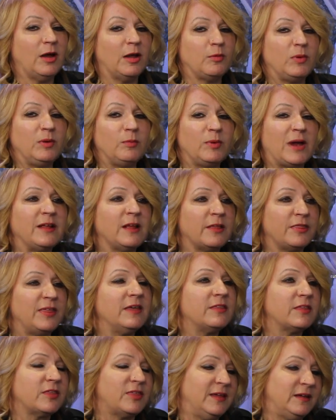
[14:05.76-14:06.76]
know, and I
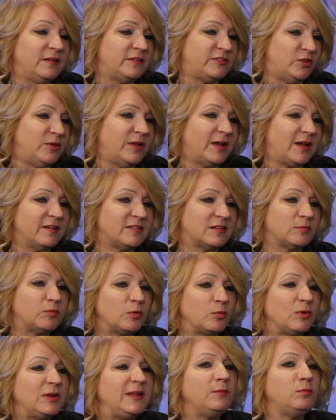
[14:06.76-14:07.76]
think the thing is too, like I said,
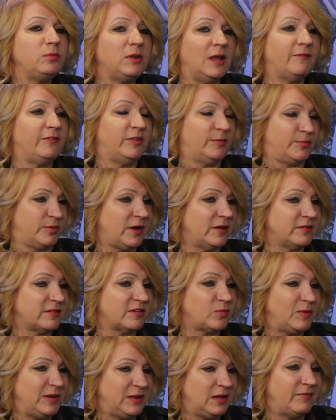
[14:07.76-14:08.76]
we really love the
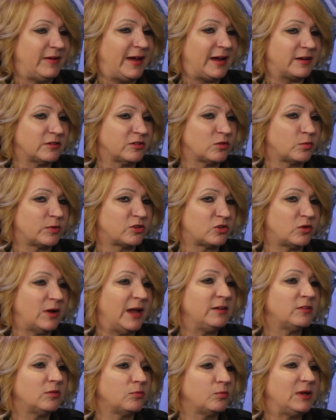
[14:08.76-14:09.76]
process. We love actors. We're
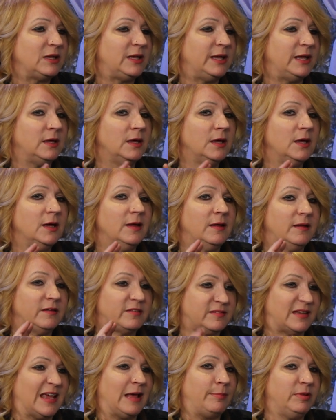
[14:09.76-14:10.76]
trying to really
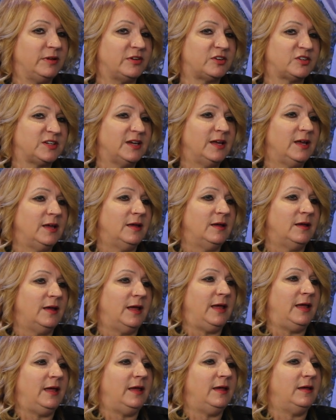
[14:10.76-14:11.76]
establish
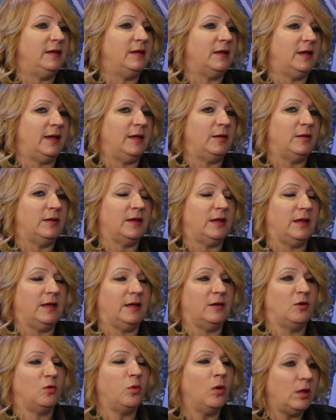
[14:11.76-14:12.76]

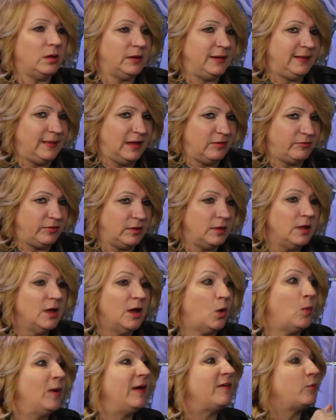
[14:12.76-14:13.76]
a quality level,
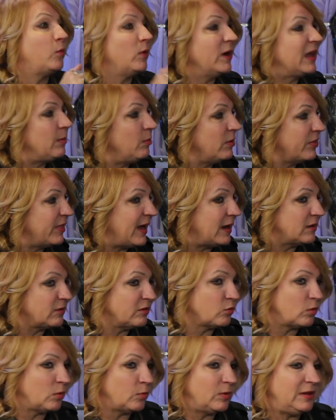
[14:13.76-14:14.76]
a way of working with
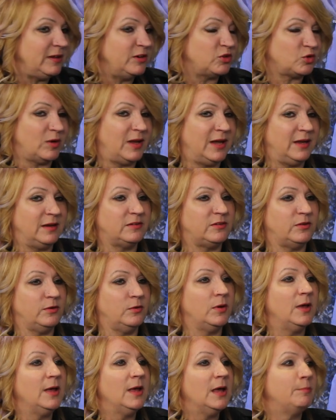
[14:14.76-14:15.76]
actors. We're really trying
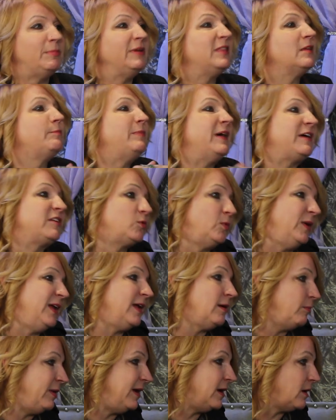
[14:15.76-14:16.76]
to be the best we
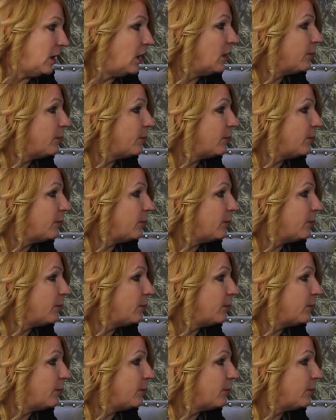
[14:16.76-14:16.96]
can be at